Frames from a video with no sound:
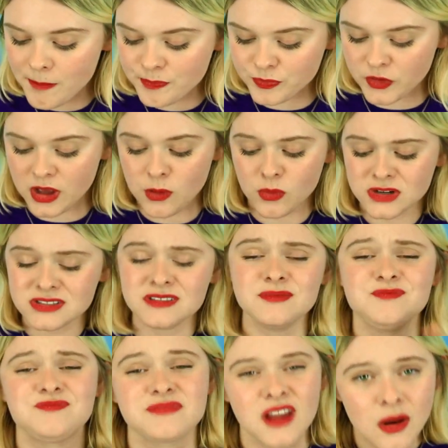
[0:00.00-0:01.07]
Okay, I want
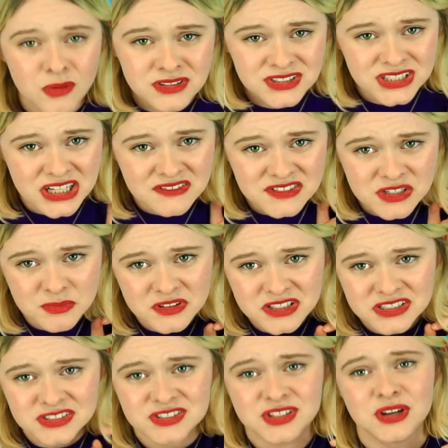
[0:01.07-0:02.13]
to save some of
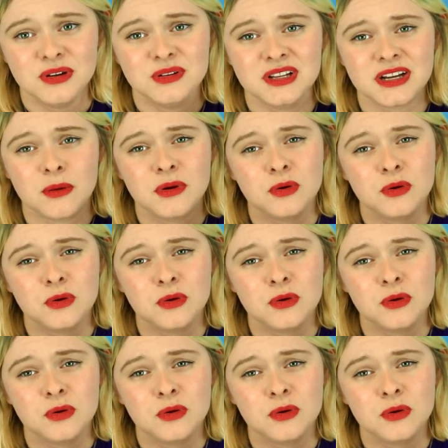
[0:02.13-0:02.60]
this though. Like I want to